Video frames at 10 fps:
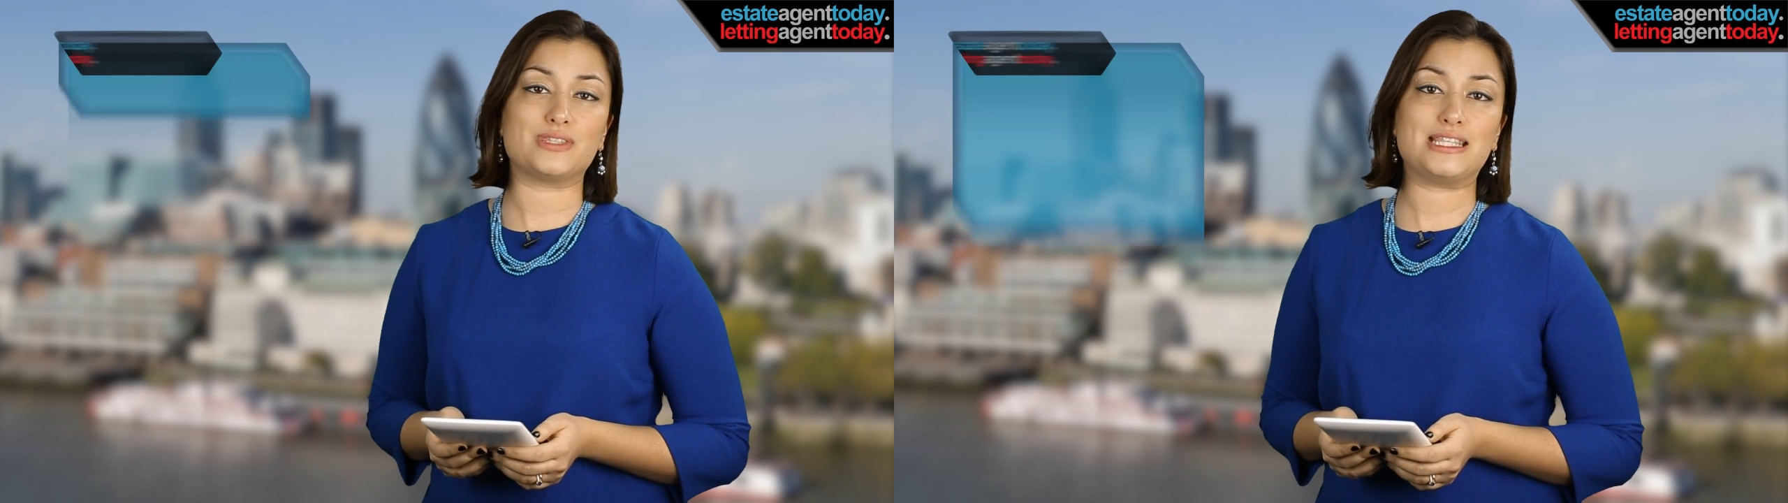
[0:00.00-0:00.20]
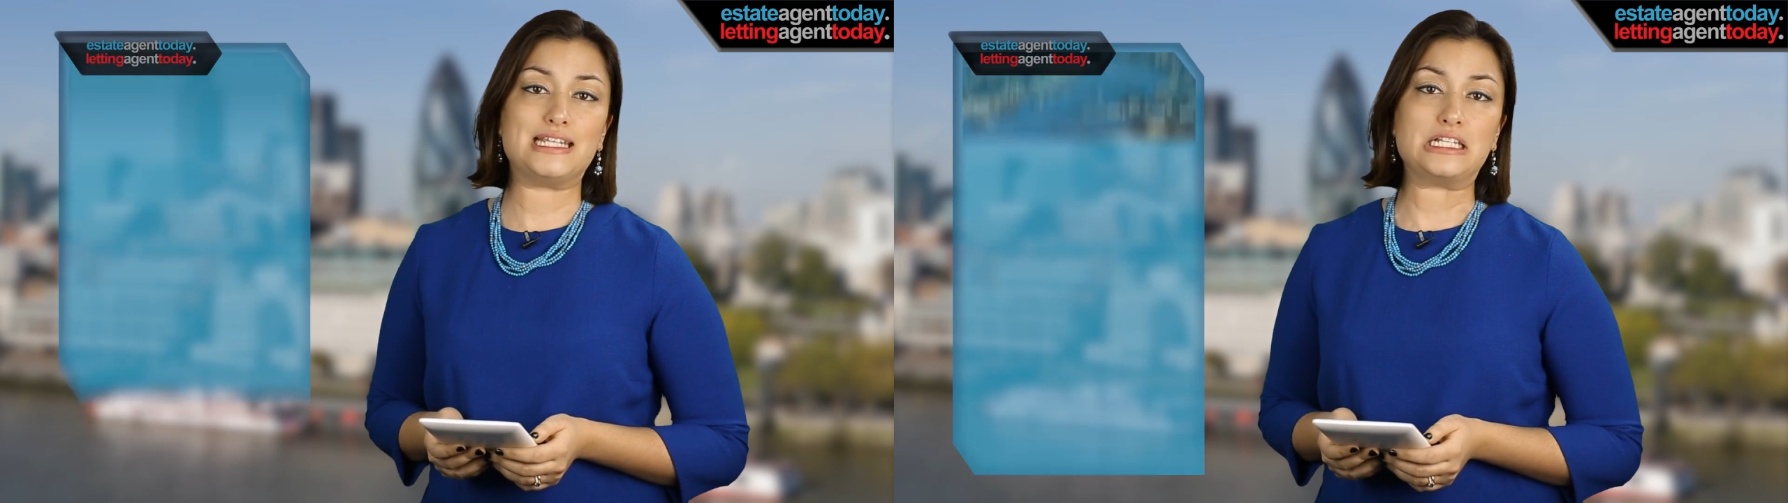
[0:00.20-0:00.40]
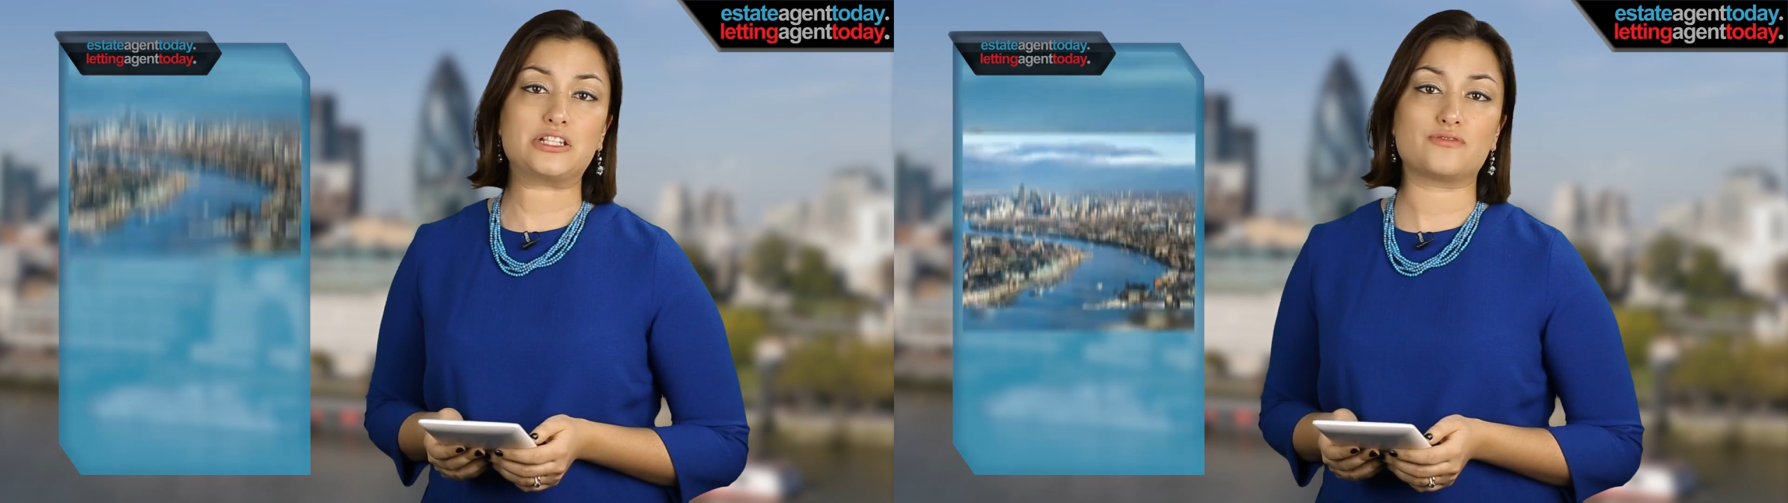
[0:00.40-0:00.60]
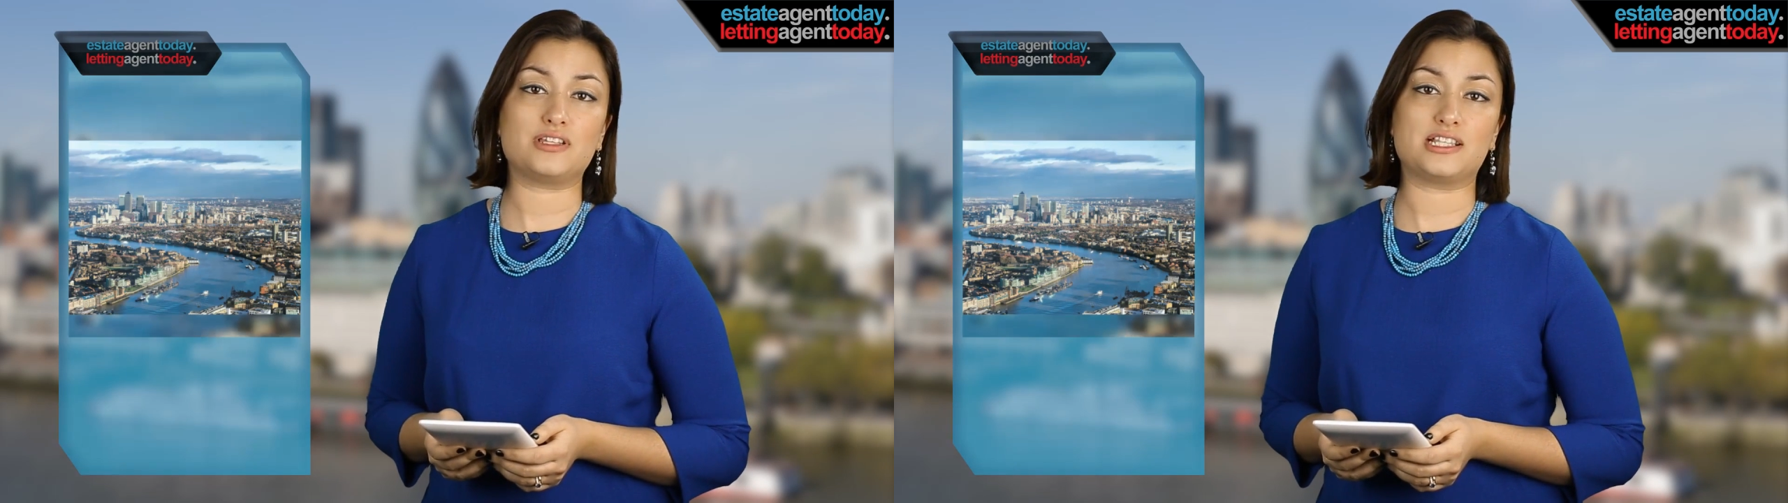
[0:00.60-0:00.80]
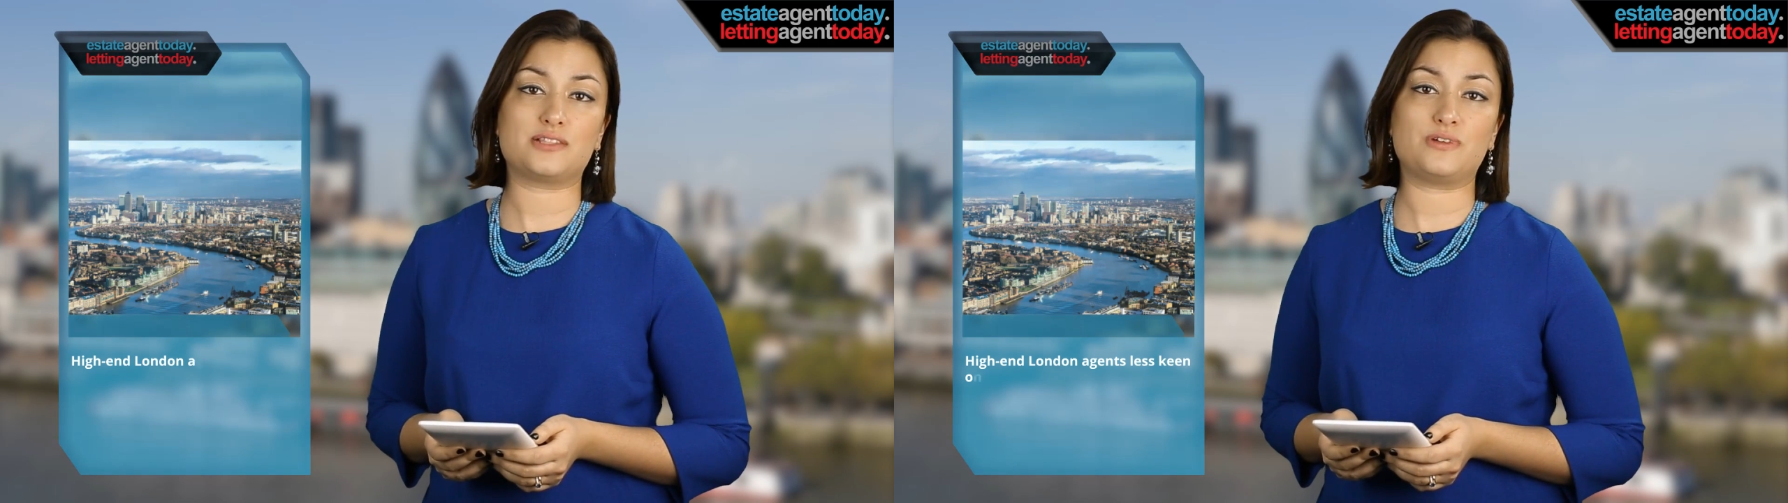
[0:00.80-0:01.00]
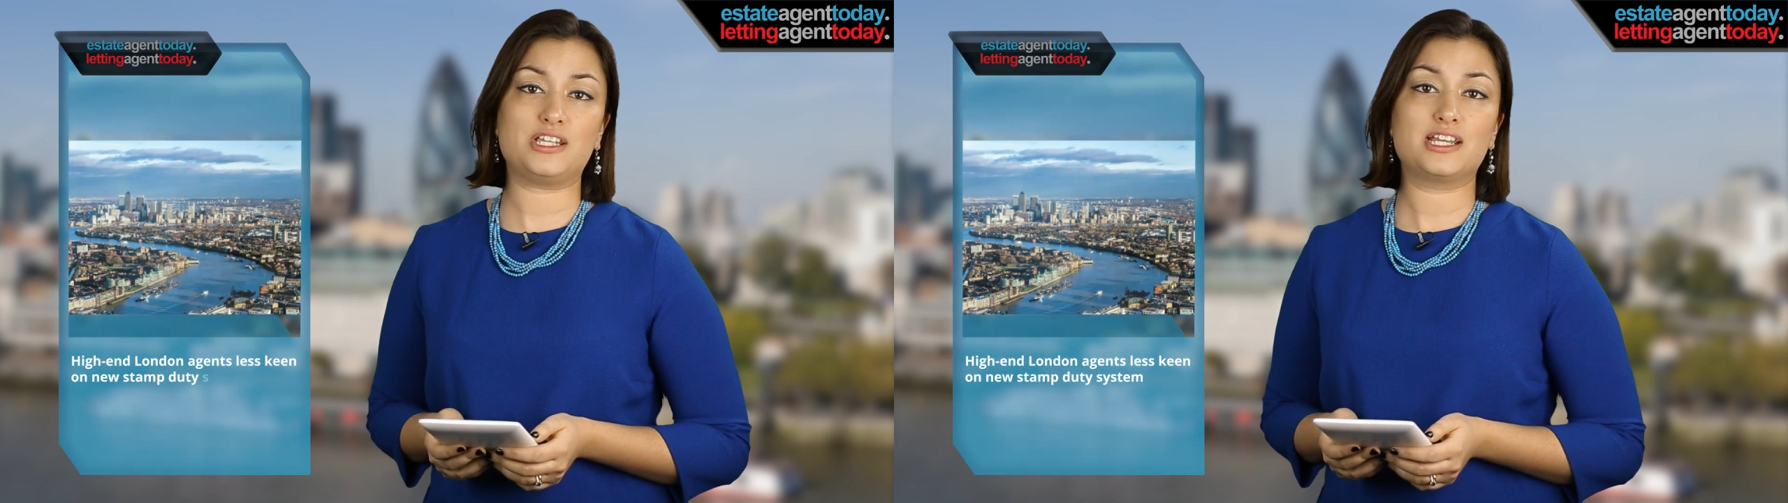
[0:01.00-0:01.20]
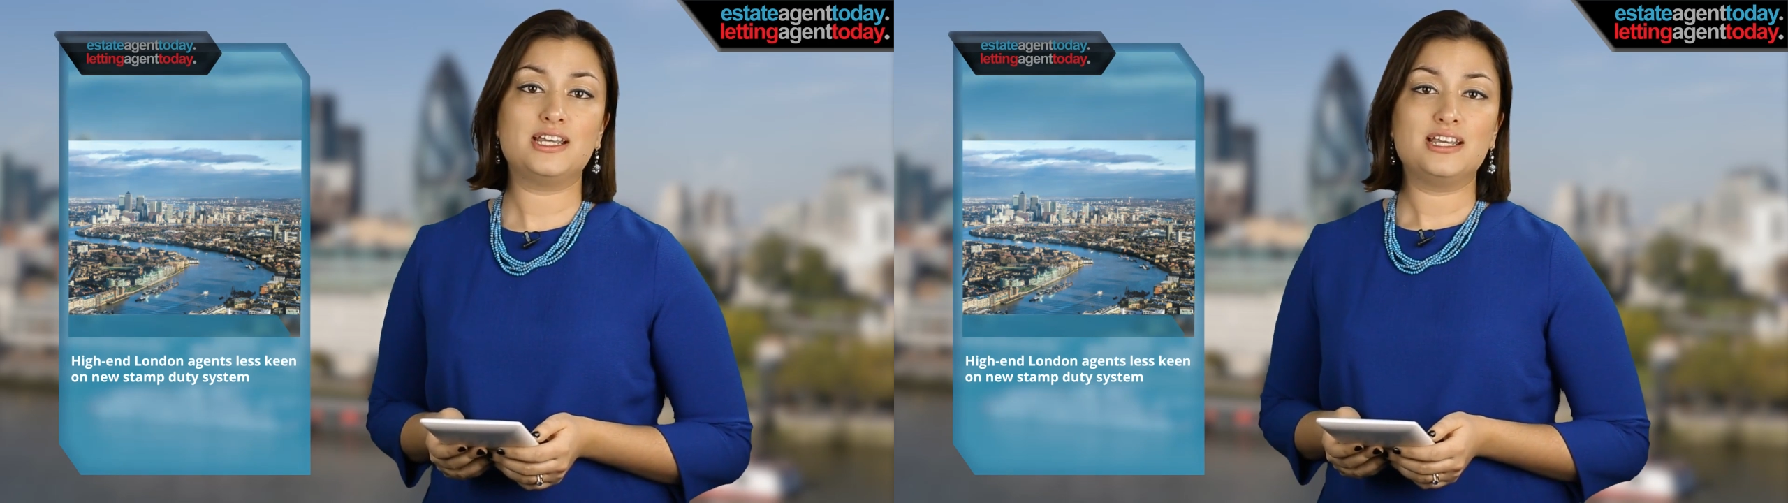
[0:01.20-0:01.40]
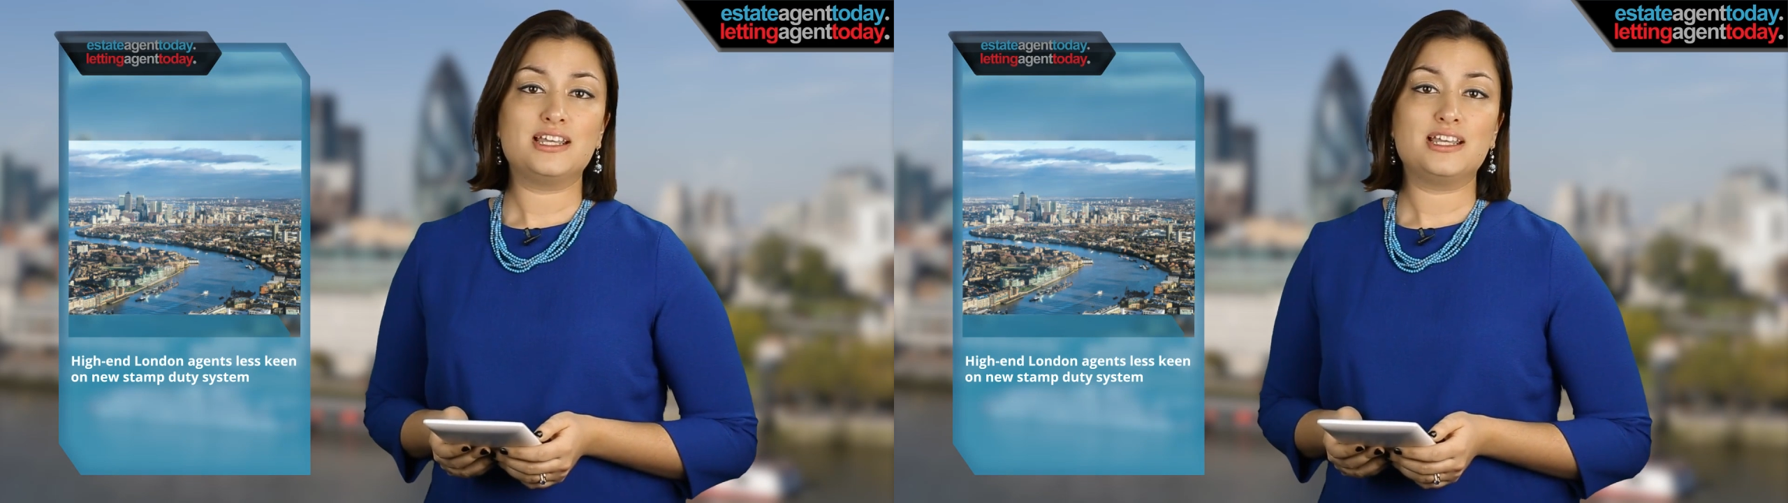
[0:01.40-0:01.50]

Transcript: within the industry this week